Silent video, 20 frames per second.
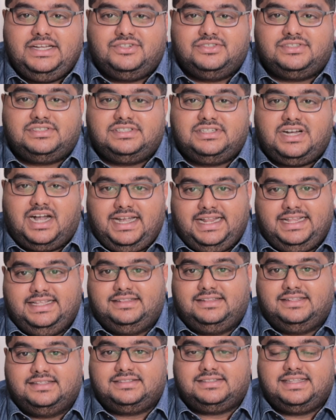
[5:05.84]
to study
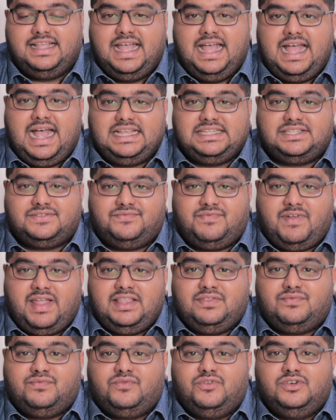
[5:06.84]
this as
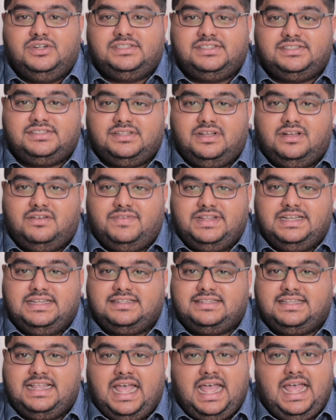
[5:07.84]
faithful
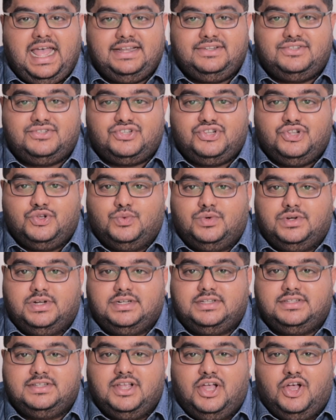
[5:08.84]
servants and
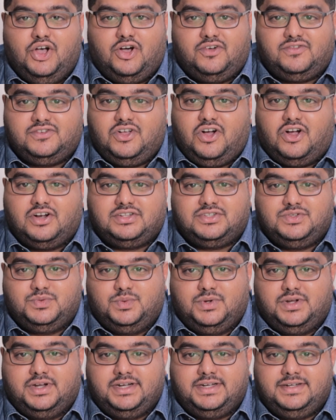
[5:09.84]
stewards of God's
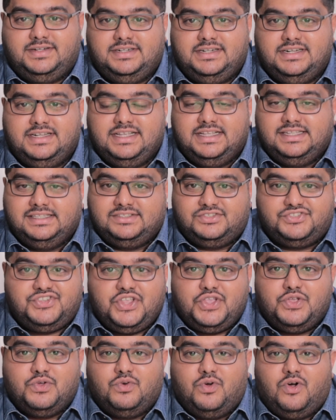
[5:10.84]
Word.
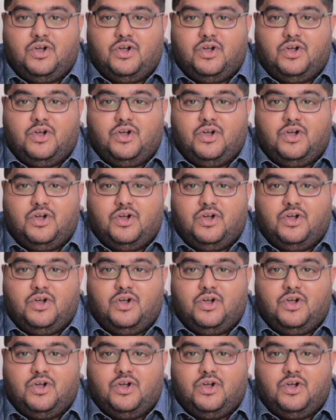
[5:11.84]
See you